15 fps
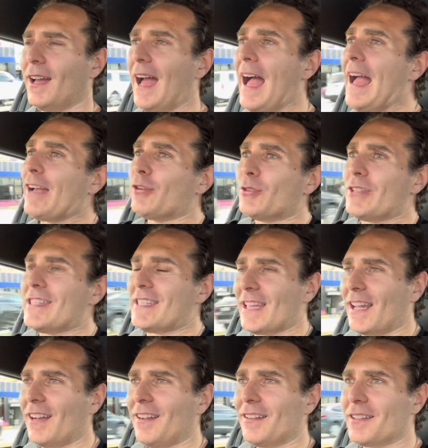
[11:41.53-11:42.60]
a good
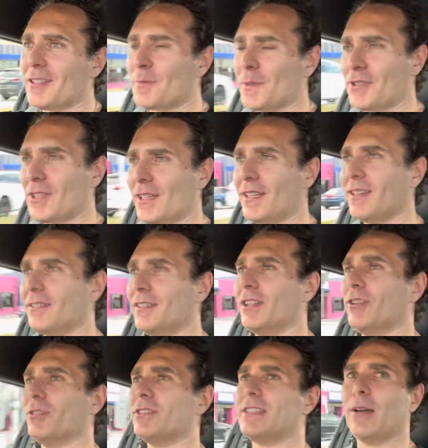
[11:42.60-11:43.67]
deal, especially, you
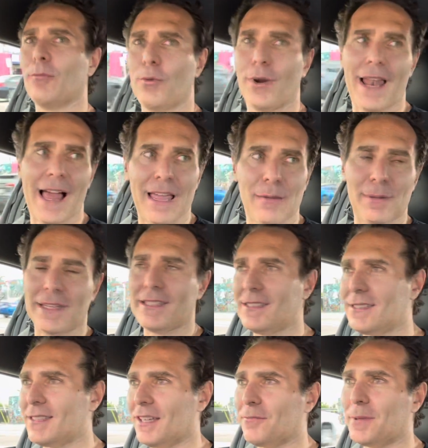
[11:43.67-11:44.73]
know, in terms of
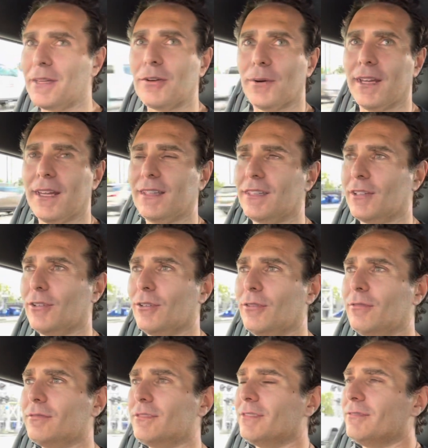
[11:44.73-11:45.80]
reliabilities. They've been great, you know,
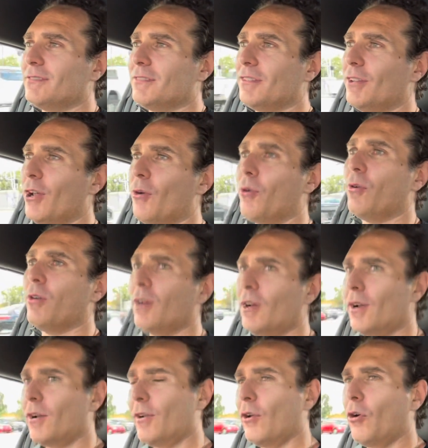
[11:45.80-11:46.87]

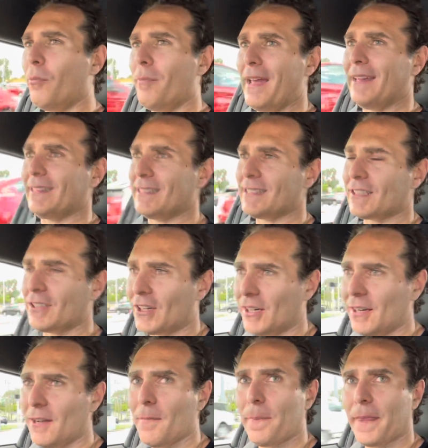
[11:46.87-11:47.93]
low maintenance car.
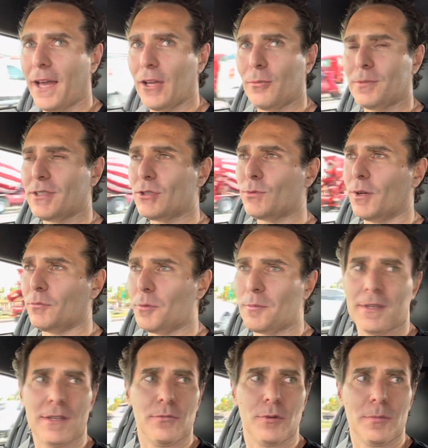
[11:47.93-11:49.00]
I hope this one would
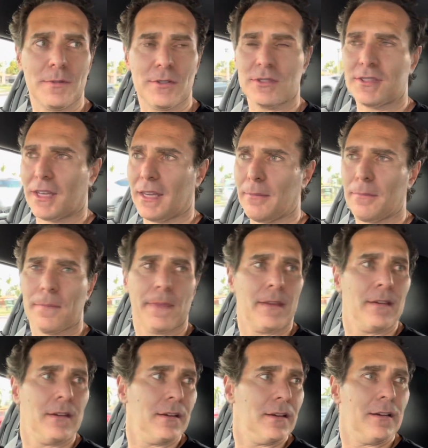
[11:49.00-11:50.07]
be the
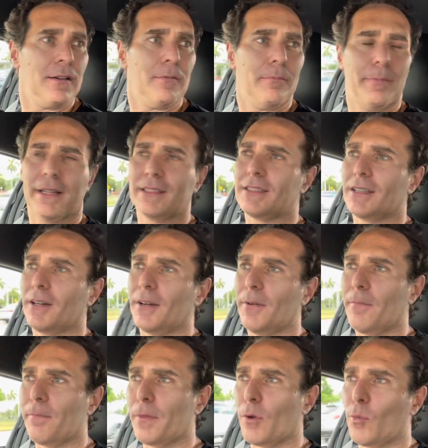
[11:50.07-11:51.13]
same. But
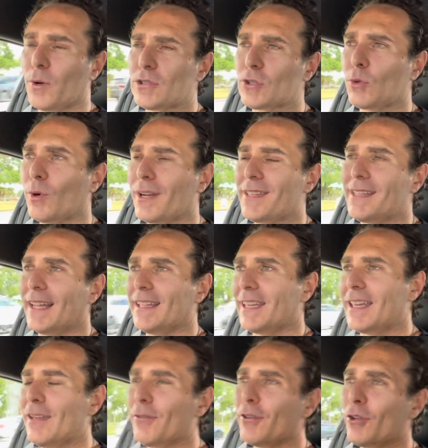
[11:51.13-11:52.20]
what's cool is that
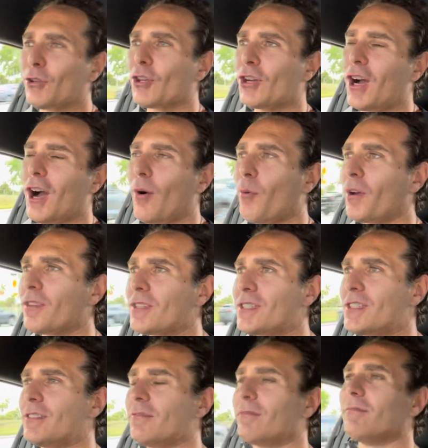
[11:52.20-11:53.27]
even though the car was
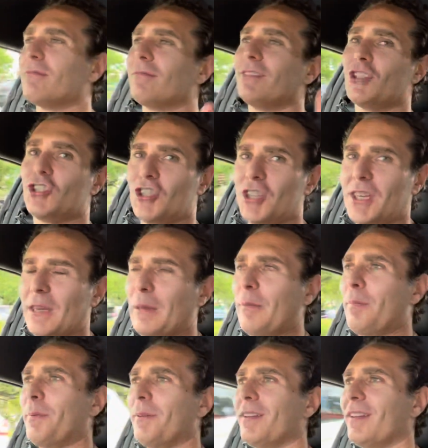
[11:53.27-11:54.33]
cheap,
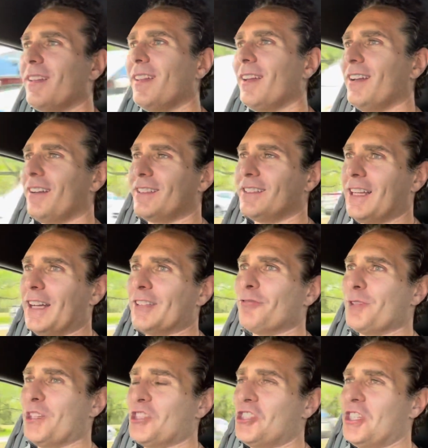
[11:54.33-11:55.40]
it's not
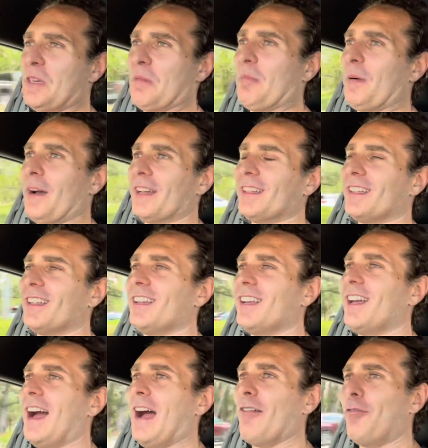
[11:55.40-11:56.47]
really cheap, but
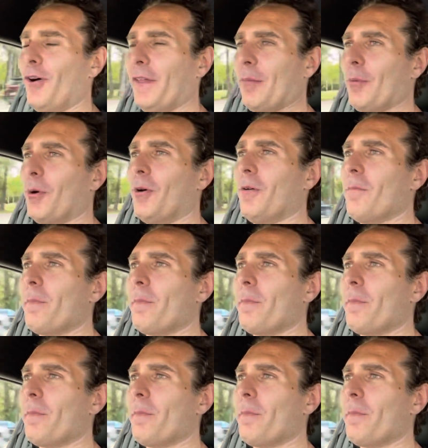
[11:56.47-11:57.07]
affordable,